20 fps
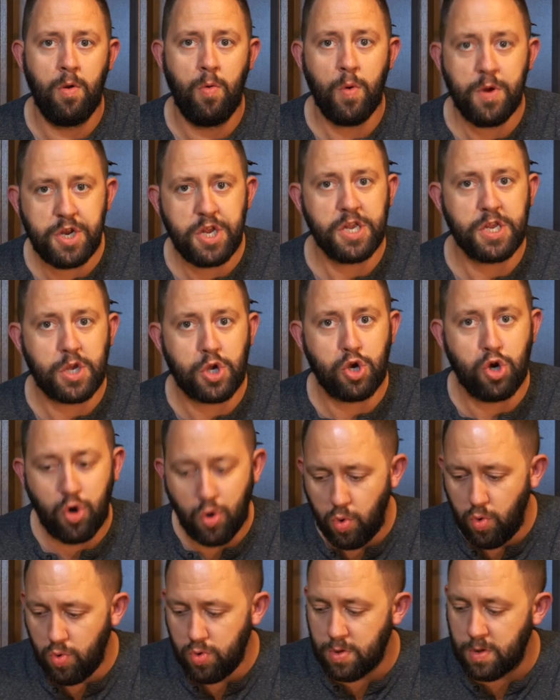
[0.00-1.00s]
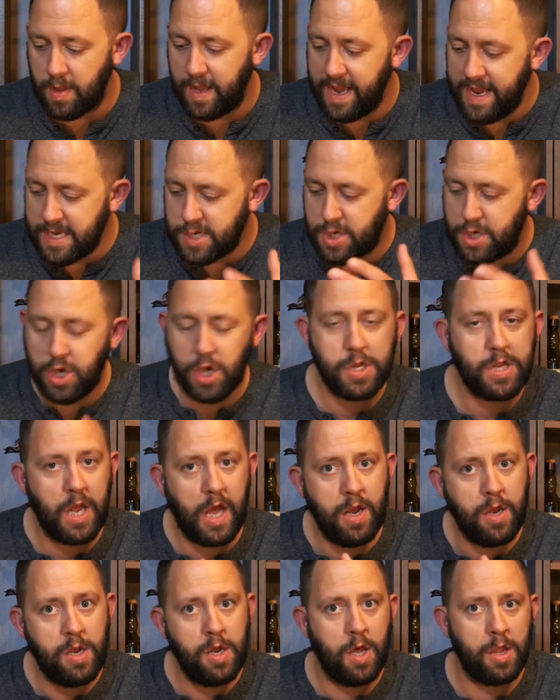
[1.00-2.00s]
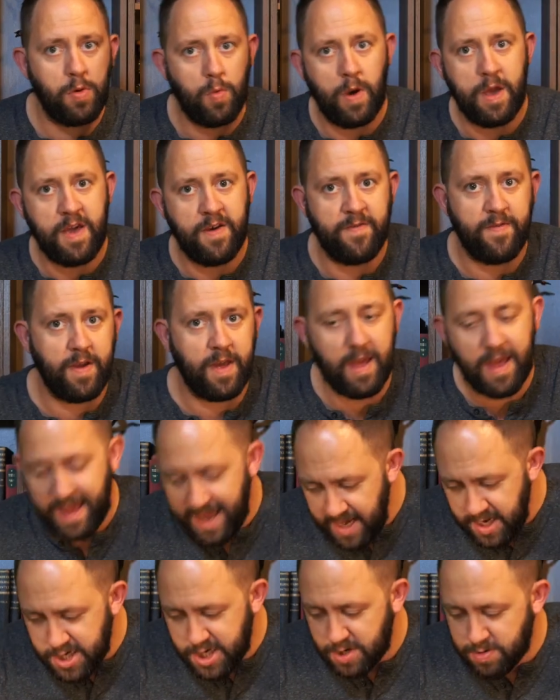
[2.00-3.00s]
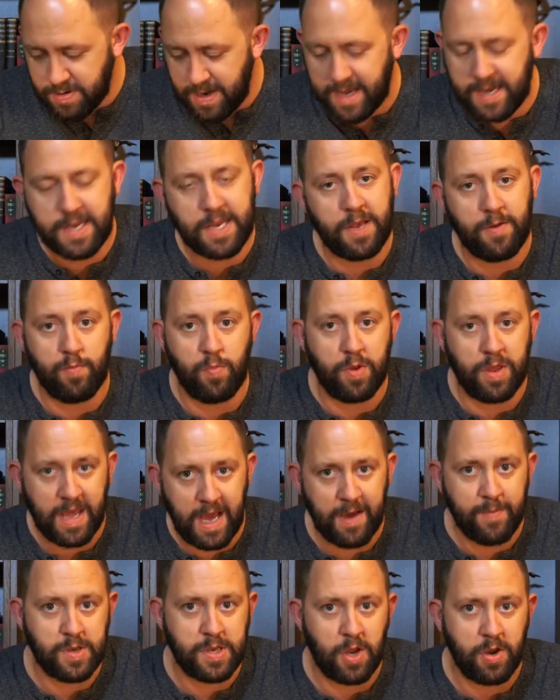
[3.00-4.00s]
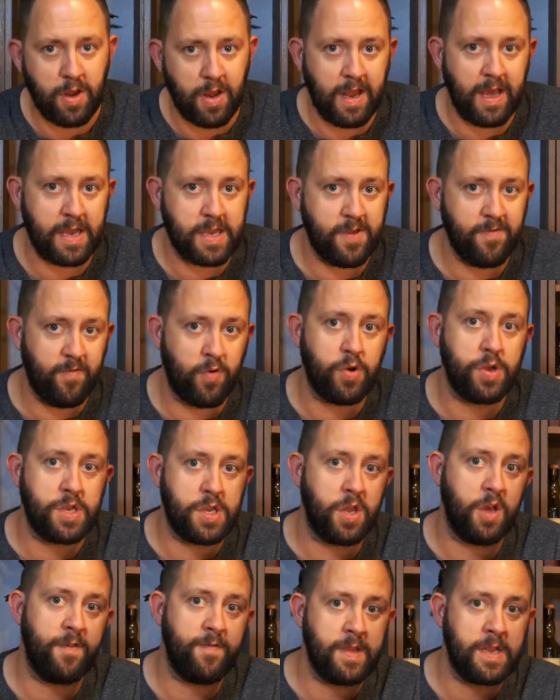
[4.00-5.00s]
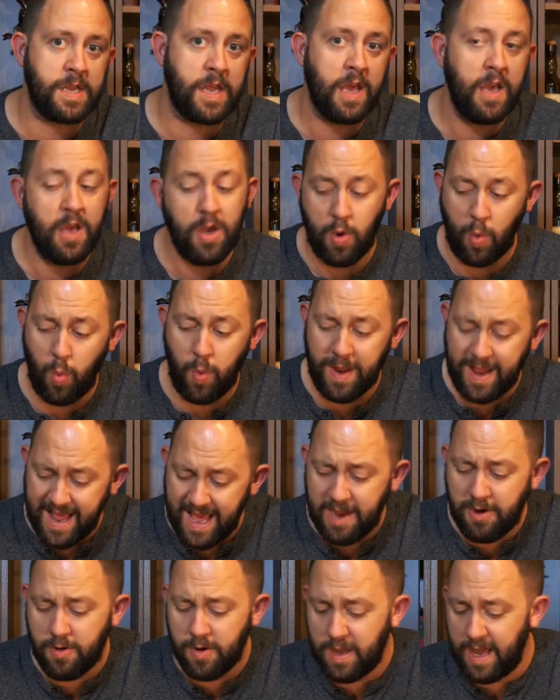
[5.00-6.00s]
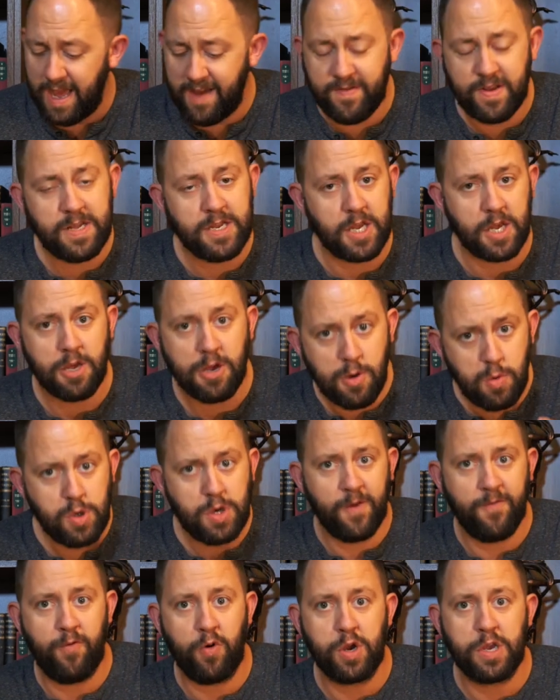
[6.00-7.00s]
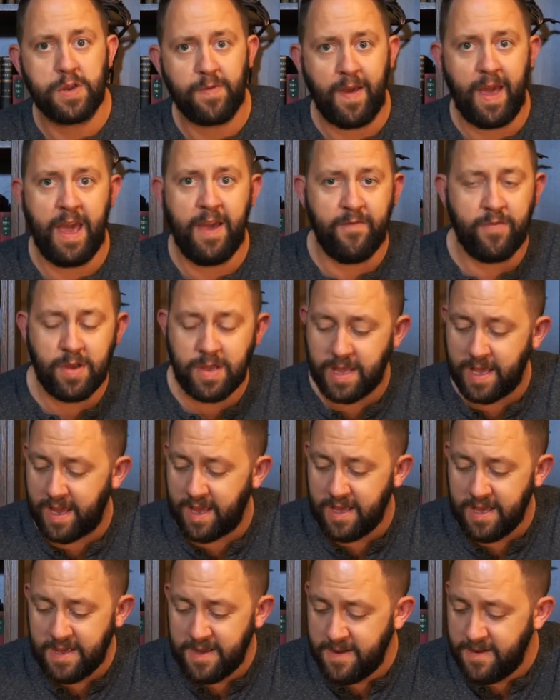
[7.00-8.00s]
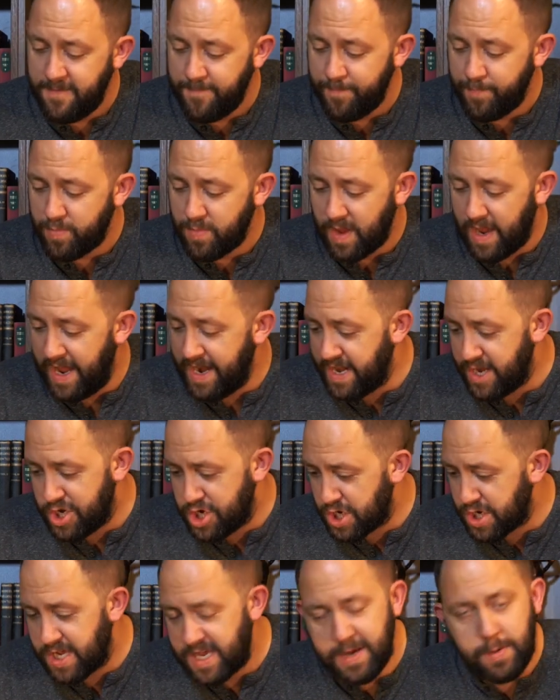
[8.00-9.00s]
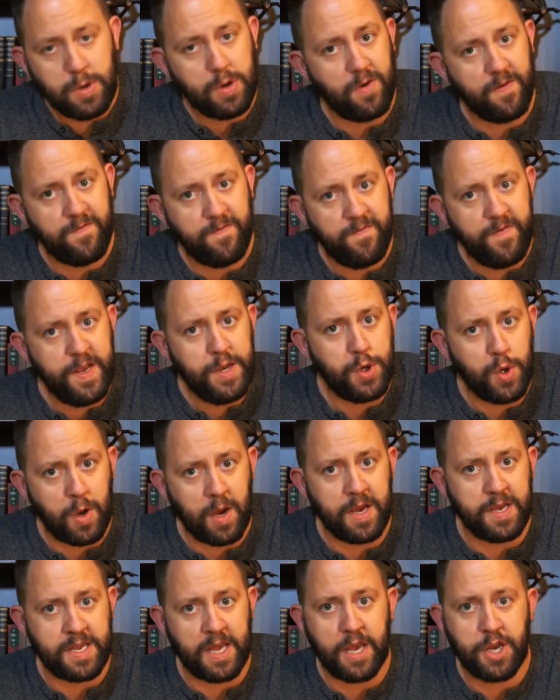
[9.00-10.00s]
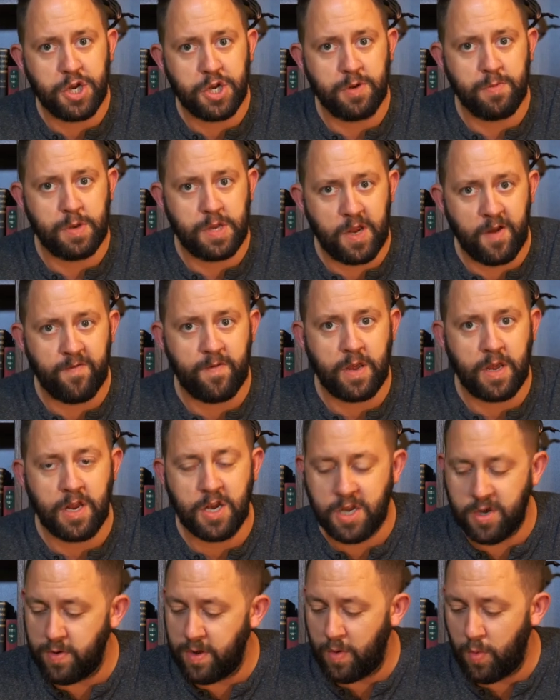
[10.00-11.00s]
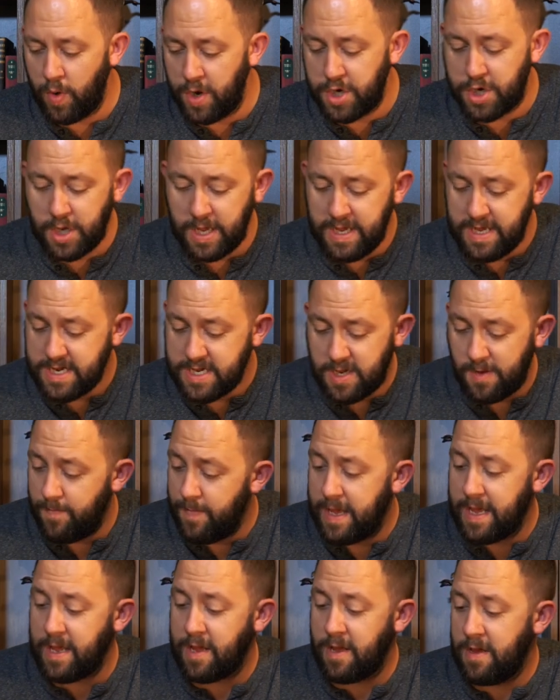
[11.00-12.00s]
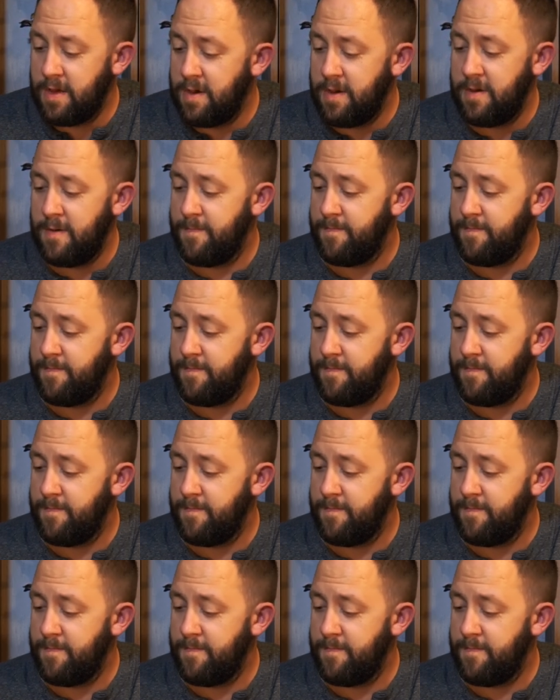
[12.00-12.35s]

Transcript: Which is cool. It's just another way of interacting with the Amazon Alexa voice service without having to use your voice for everything, and it just gives you a visualization of stuff that you're doing, which to me